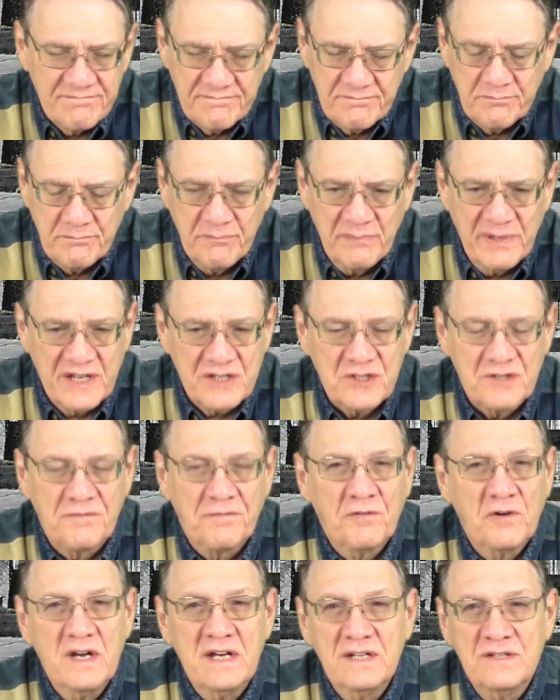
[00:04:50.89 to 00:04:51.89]
best
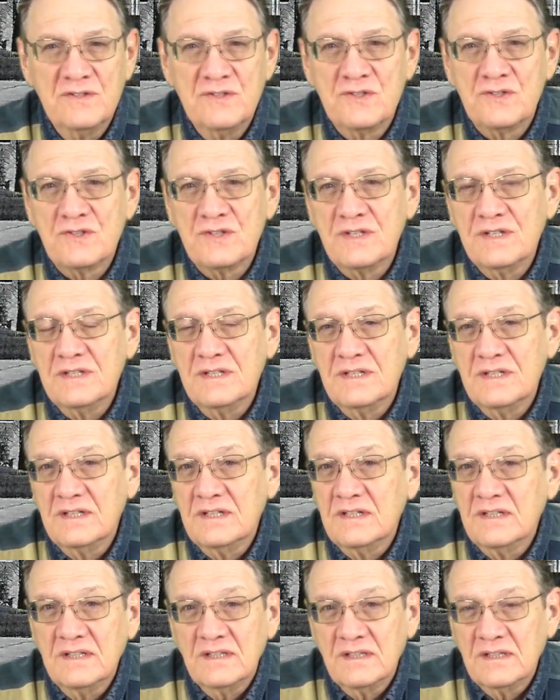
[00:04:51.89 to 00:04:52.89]
friends
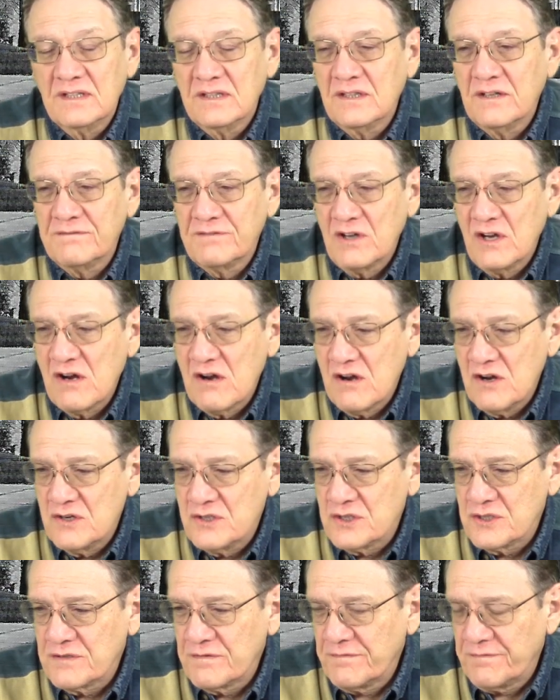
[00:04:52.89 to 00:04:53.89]
of
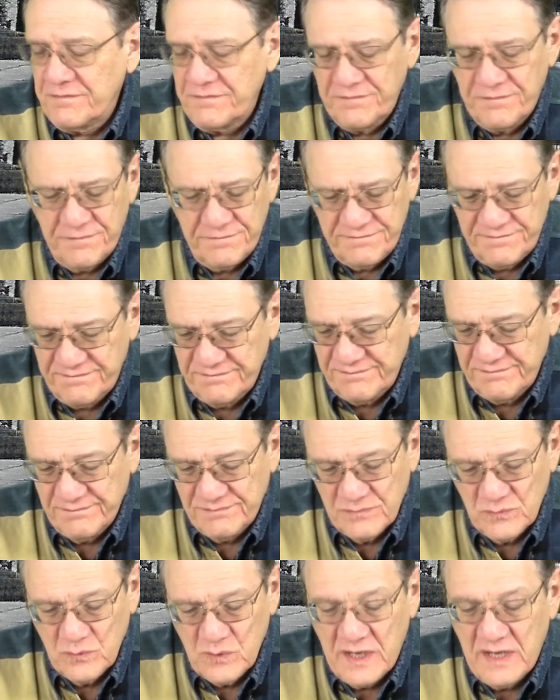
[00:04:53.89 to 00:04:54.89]
ours.
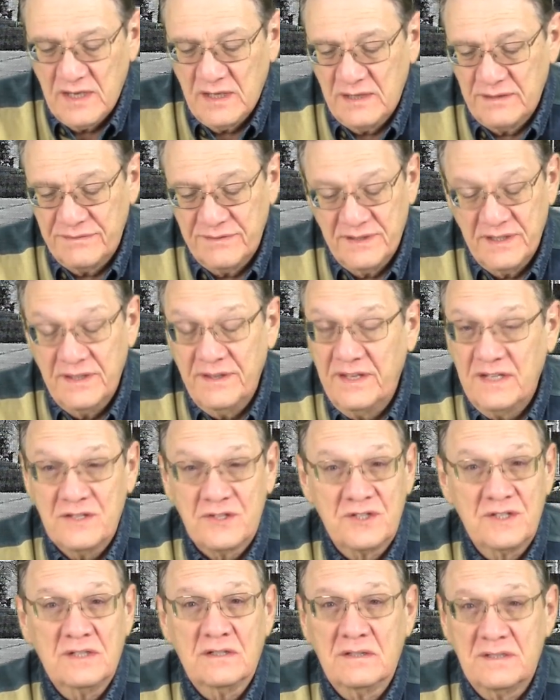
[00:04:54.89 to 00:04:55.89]
Well,
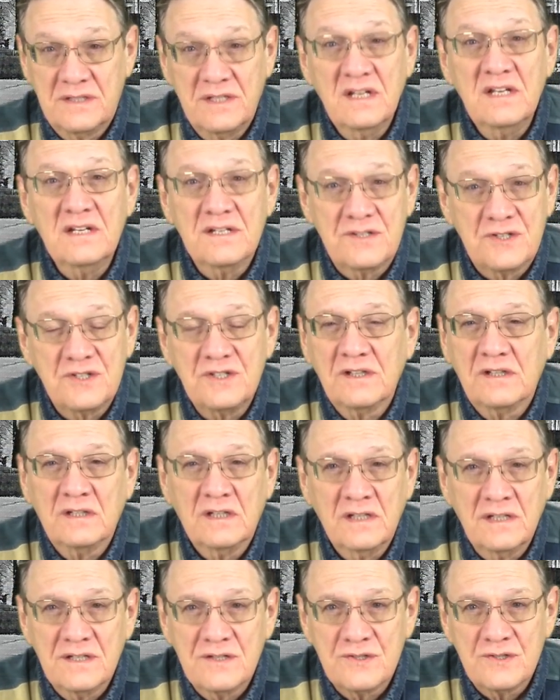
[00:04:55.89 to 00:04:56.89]
Tina still
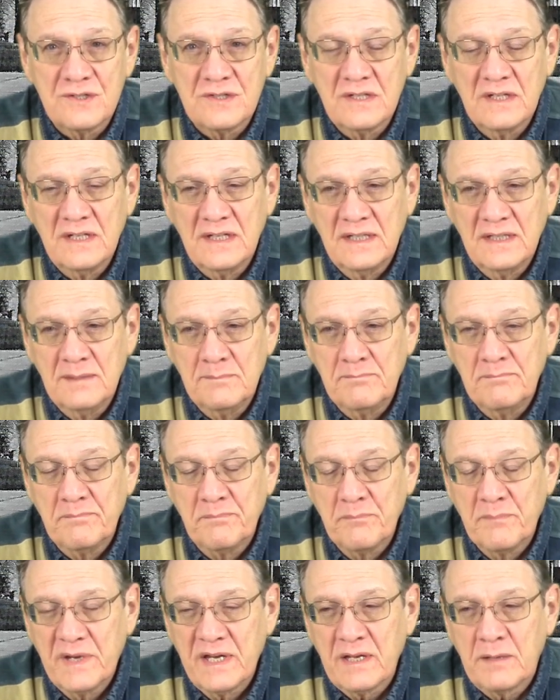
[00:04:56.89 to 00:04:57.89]
is.
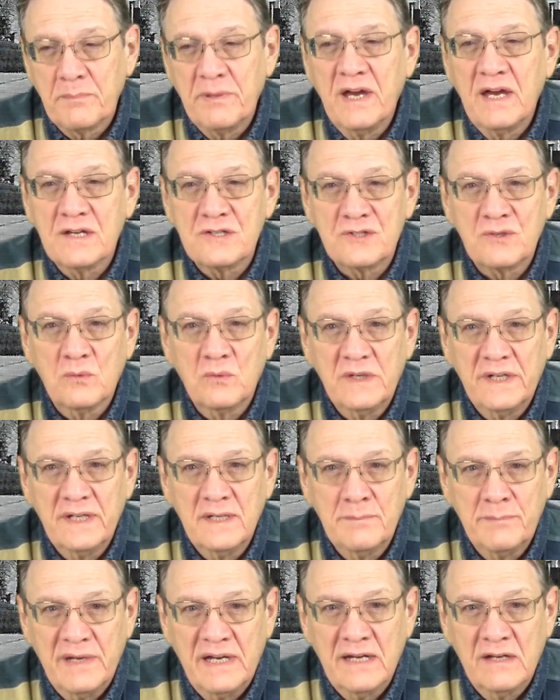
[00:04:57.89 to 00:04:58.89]
Mike passed away
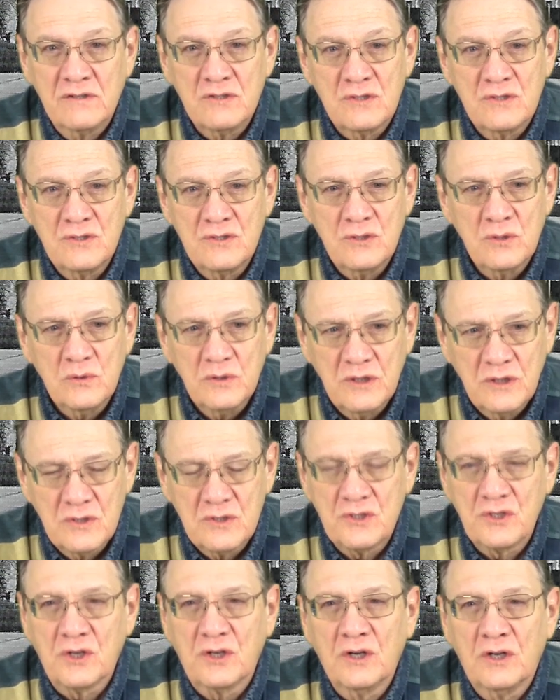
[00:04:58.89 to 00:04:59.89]
about 2
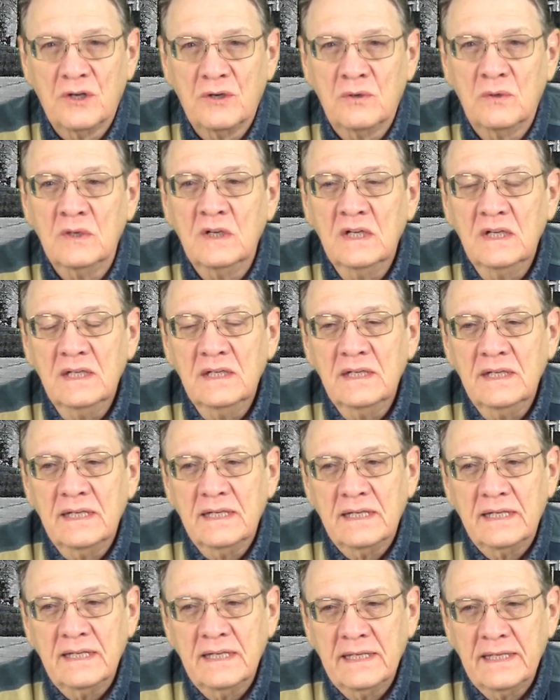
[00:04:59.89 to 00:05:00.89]
years ago,
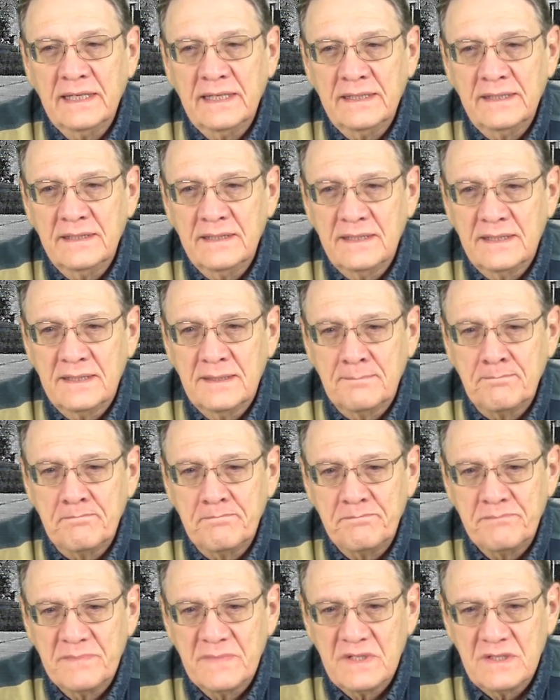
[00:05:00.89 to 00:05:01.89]
and
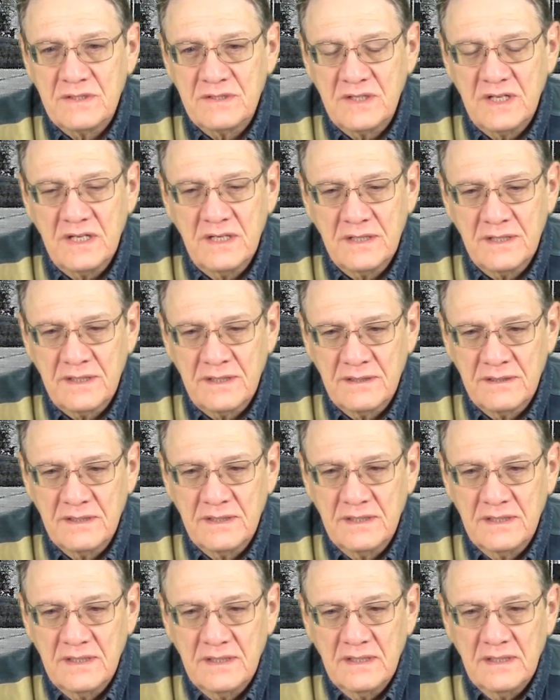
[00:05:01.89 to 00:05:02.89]
Tina
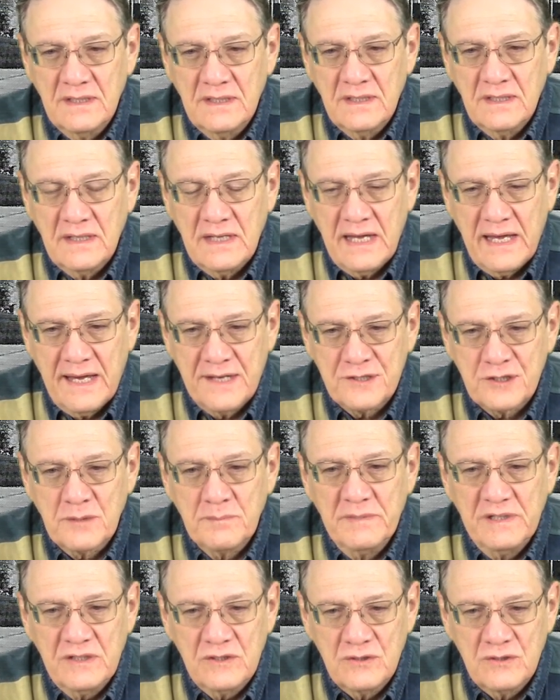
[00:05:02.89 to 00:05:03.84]
asked me